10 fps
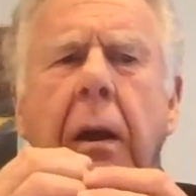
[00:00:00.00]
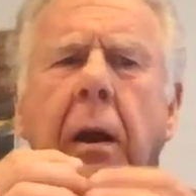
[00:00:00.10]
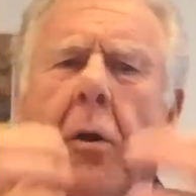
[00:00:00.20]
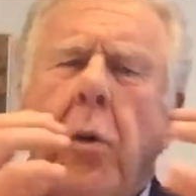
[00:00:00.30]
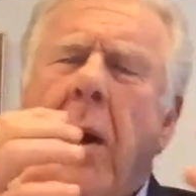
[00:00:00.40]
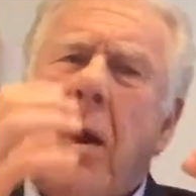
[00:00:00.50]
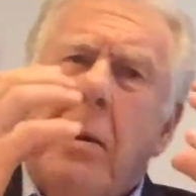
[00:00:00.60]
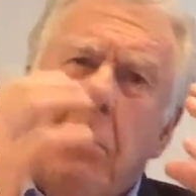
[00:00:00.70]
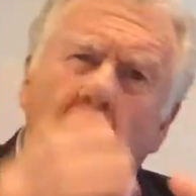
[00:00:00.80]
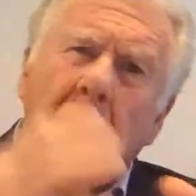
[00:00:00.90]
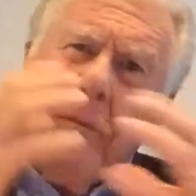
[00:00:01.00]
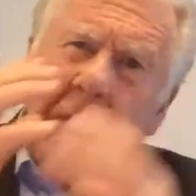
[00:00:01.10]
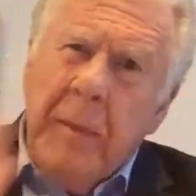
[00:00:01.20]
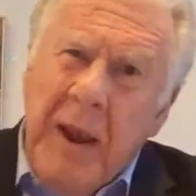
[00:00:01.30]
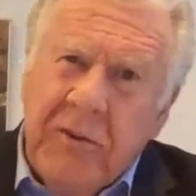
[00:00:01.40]
acquire more
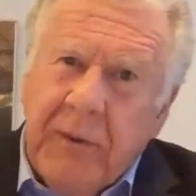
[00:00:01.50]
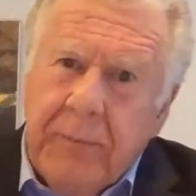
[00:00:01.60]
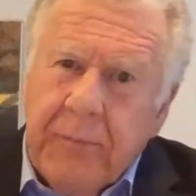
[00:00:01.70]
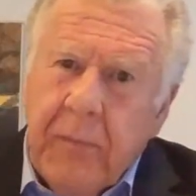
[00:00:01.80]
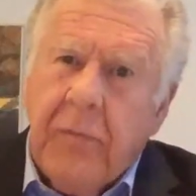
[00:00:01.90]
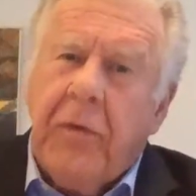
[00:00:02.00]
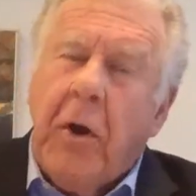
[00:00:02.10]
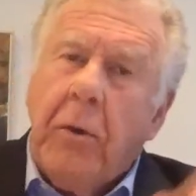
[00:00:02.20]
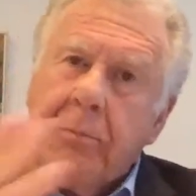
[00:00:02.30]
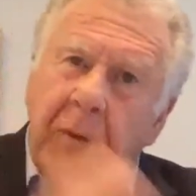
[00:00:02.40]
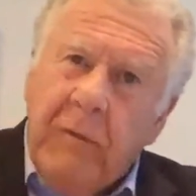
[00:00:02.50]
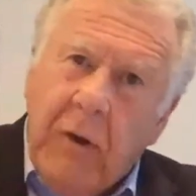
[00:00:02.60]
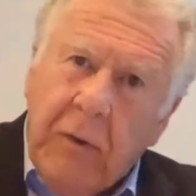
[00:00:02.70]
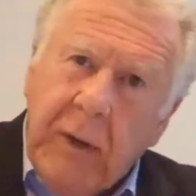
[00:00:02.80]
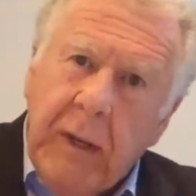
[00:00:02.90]
information. Thought
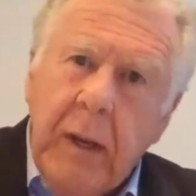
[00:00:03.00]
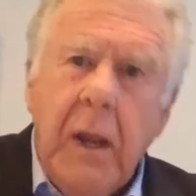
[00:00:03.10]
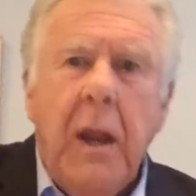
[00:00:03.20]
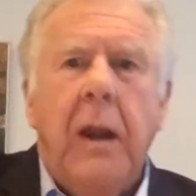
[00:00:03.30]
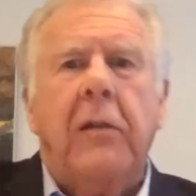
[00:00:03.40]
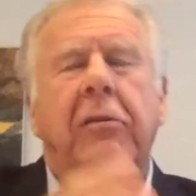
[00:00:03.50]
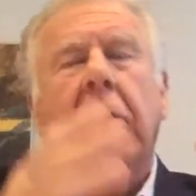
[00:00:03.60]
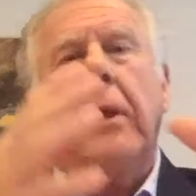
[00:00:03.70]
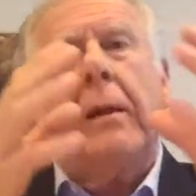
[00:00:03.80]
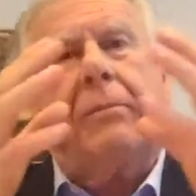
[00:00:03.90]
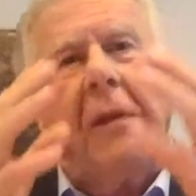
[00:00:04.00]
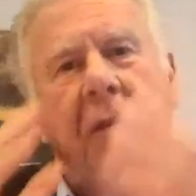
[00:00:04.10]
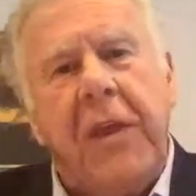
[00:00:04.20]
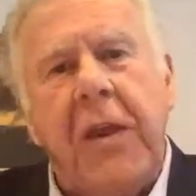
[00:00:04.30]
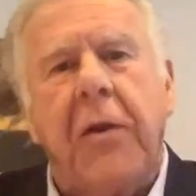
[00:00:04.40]
provoking, and it's going to help the
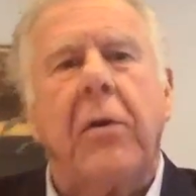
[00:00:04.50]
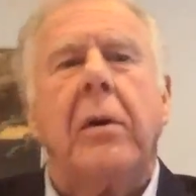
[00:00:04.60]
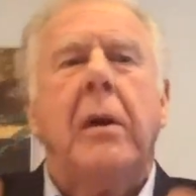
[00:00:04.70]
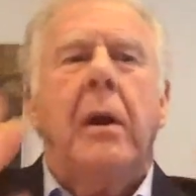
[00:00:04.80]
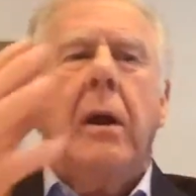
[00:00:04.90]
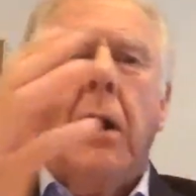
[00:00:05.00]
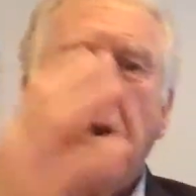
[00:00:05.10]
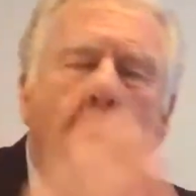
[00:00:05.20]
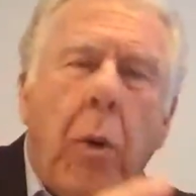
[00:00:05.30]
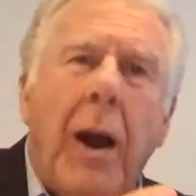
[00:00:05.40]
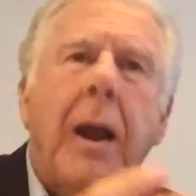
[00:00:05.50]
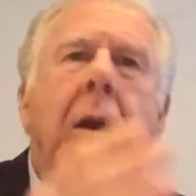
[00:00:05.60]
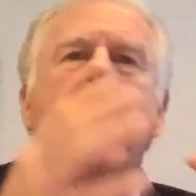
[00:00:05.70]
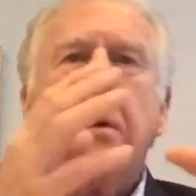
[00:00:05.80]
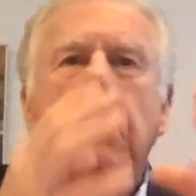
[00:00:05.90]
thinker
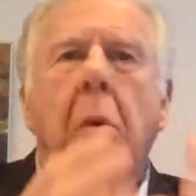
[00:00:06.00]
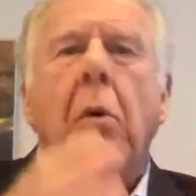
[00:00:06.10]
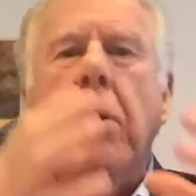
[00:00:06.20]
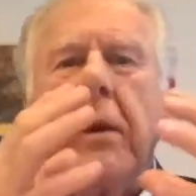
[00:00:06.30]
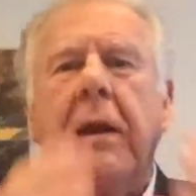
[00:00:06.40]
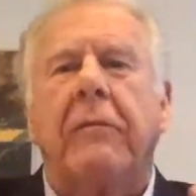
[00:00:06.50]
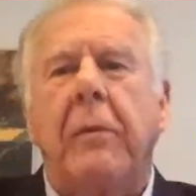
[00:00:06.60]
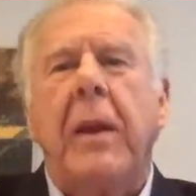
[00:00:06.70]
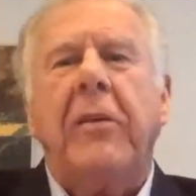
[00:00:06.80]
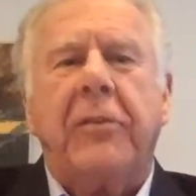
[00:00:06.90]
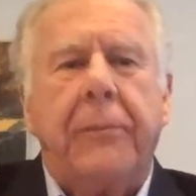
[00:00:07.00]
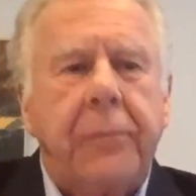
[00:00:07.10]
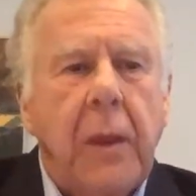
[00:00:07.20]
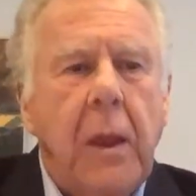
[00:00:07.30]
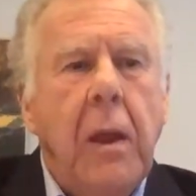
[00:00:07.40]
acquire more information.
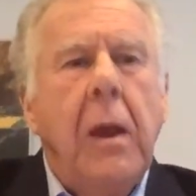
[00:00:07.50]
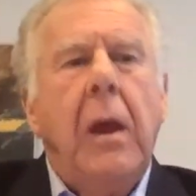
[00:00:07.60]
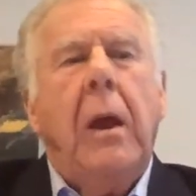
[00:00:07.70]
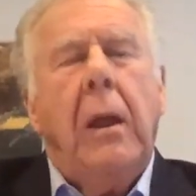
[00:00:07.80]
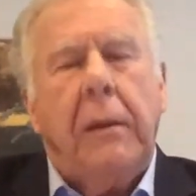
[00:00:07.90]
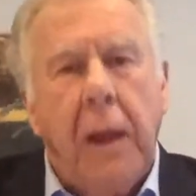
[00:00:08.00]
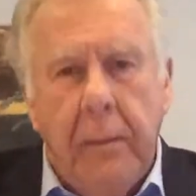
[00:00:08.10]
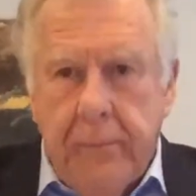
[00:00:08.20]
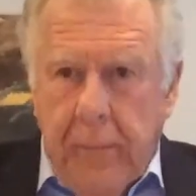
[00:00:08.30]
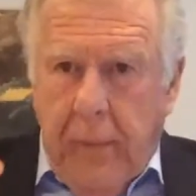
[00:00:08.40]
Now,